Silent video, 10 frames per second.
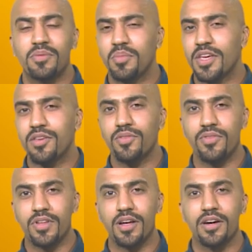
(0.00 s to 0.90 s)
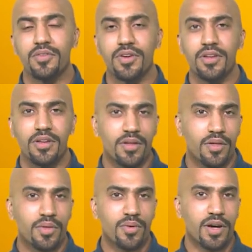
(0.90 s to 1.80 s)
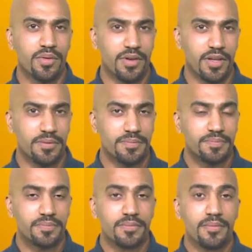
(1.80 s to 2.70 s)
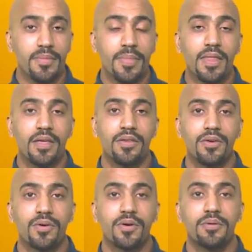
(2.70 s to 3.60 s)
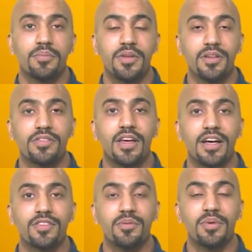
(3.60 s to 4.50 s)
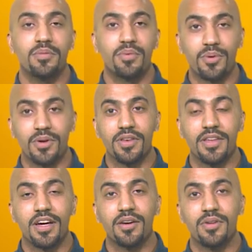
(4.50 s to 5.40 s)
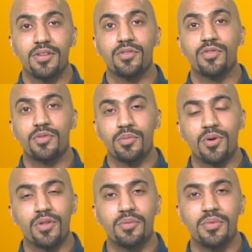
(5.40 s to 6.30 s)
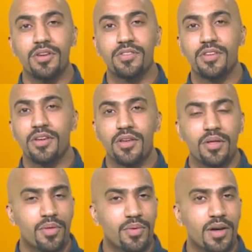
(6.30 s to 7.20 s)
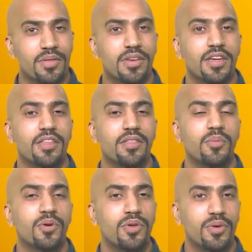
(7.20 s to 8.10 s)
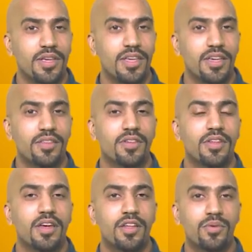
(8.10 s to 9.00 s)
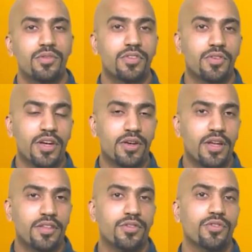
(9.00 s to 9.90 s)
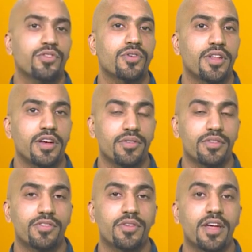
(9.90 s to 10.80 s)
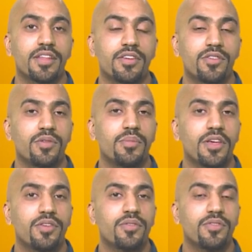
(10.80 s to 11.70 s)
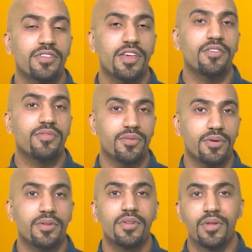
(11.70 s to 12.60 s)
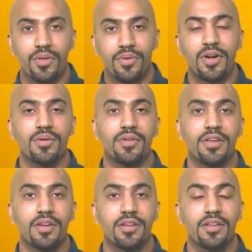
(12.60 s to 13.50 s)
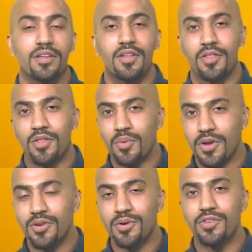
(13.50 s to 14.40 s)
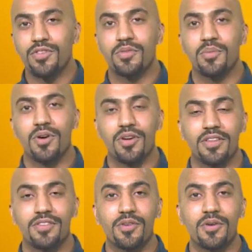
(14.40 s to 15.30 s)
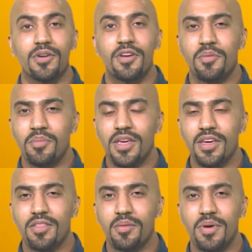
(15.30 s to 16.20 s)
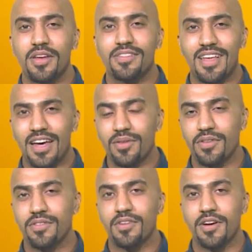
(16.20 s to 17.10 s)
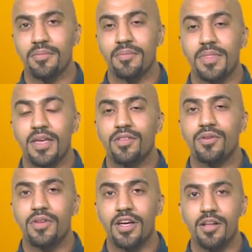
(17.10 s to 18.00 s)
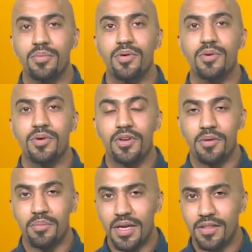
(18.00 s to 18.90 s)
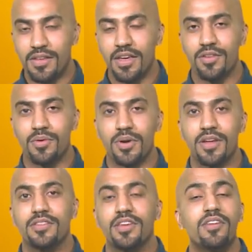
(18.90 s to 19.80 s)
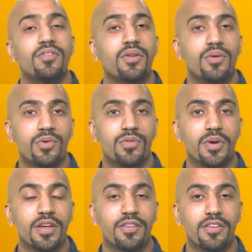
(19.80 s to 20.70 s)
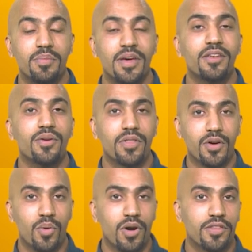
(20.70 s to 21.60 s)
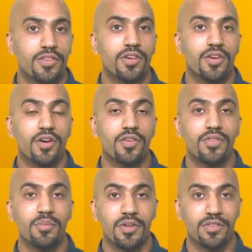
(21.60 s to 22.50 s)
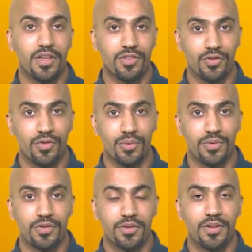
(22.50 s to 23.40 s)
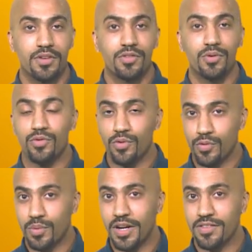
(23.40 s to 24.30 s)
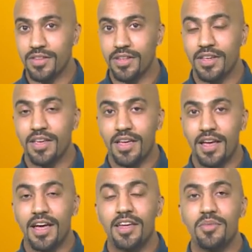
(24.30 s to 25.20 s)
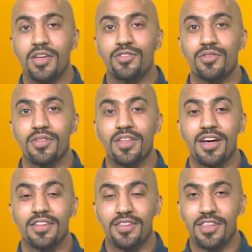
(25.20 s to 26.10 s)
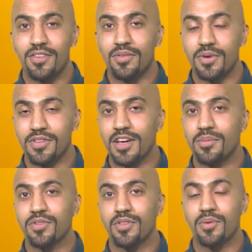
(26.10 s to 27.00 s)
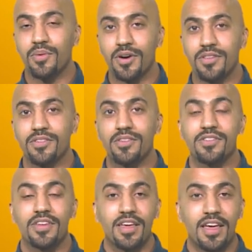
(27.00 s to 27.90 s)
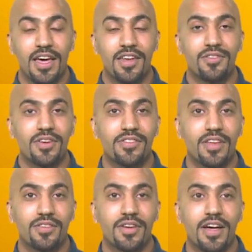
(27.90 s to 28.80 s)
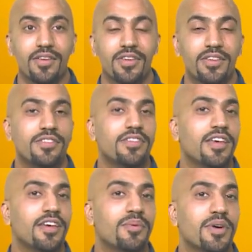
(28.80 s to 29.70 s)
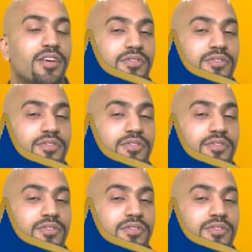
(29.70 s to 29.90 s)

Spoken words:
make you feel hungry throughout the day. Your meals have to be broken down into smaller meals throughout the day. The more you eat, it will regulate your sugar levels so that it will make you stay full throughout the day. The window is small, so make the best out of this time. It could help you maintain your weight, even lose weight, depending on the quality of the meals that you choose. So choose wisely and make sure that even when it comes to the waters and drinks that you have, stay away